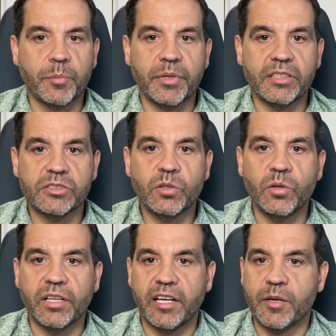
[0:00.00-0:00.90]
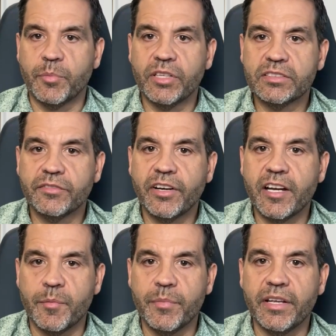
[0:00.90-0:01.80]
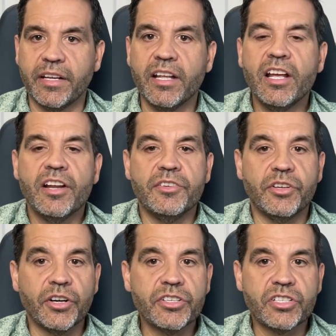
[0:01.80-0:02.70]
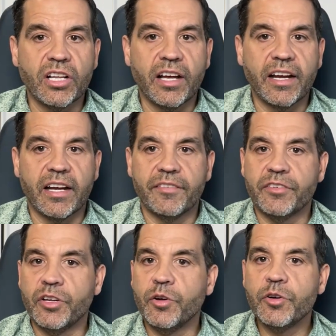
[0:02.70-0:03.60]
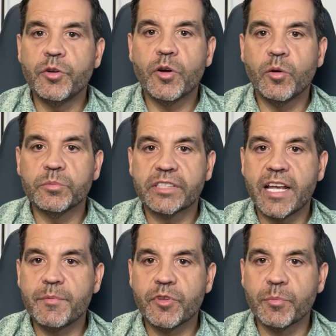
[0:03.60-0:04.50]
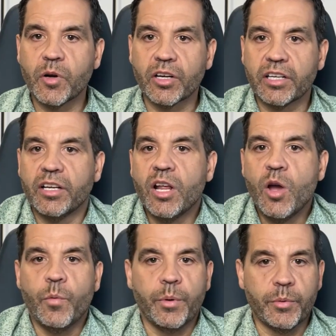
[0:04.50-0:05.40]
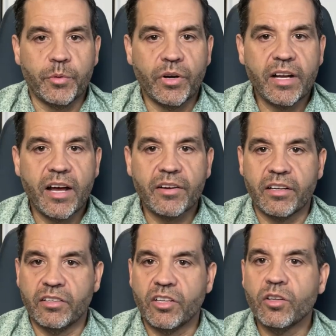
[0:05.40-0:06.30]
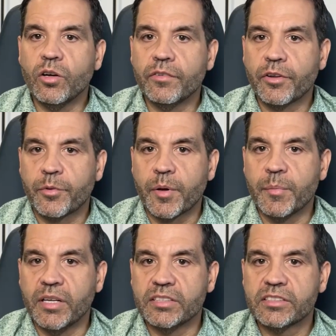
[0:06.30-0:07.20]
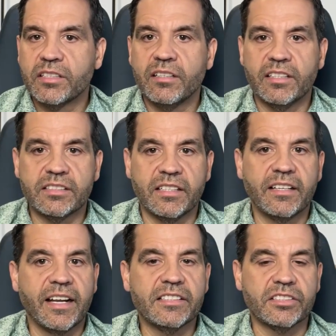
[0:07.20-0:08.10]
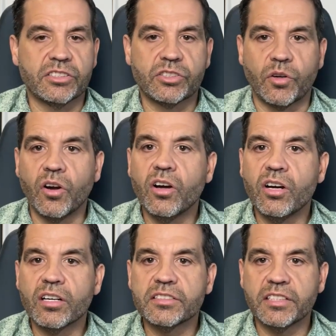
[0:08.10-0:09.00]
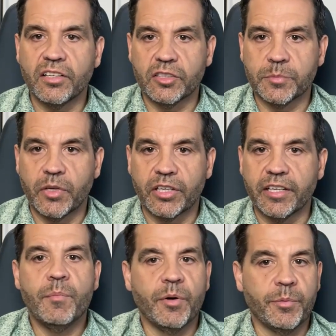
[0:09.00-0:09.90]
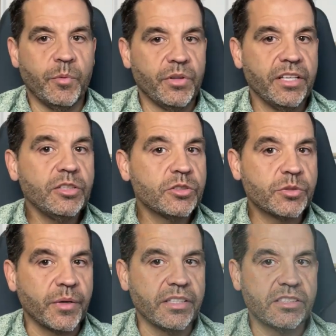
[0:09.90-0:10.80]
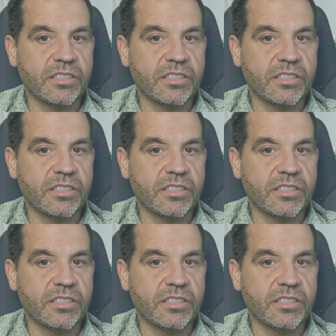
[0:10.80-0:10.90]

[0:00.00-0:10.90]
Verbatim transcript: were being sold at an impressive rate in Bend during July, and if no new homes came to the market, we would run out in a little over three months. This indicates a strong seller's market. But with interest rates,